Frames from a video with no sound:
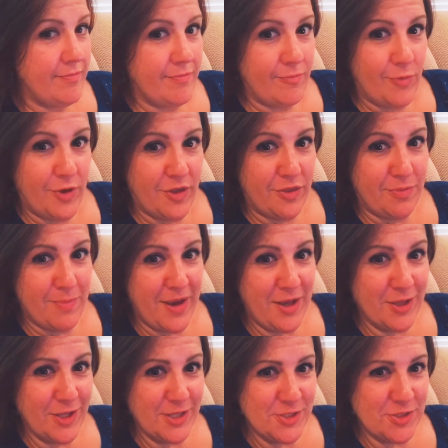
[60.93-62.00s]
With my
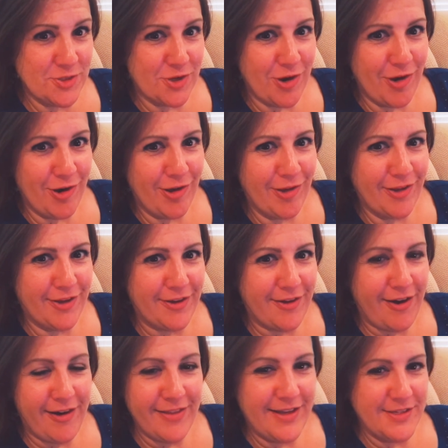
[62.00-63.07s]
cholesterol and
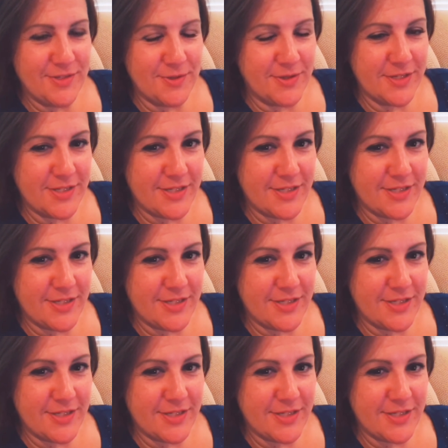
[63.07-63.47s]
all that sort of